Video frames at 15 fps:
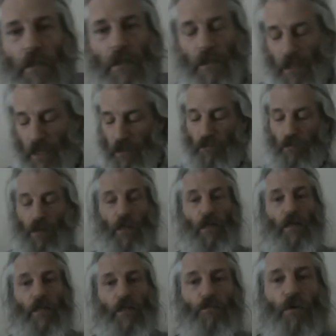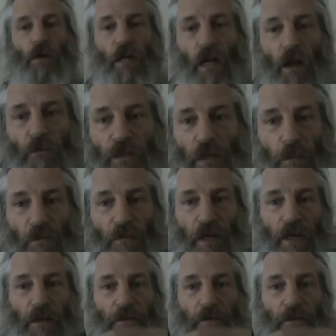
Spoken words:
Yes, well, let's put a close up of it.